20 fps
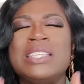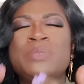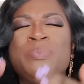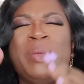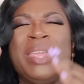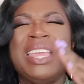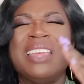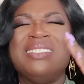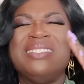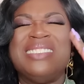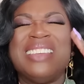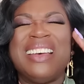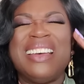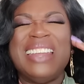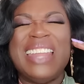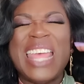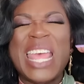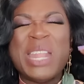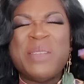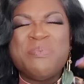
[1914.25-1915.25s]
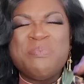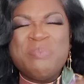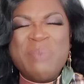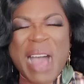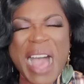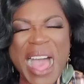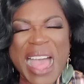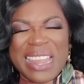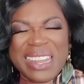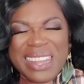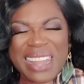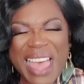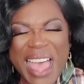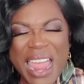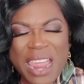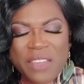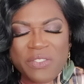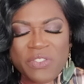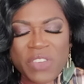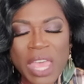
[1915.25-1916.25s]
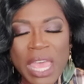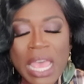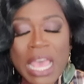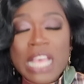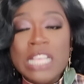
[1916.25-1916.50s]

is being done in my life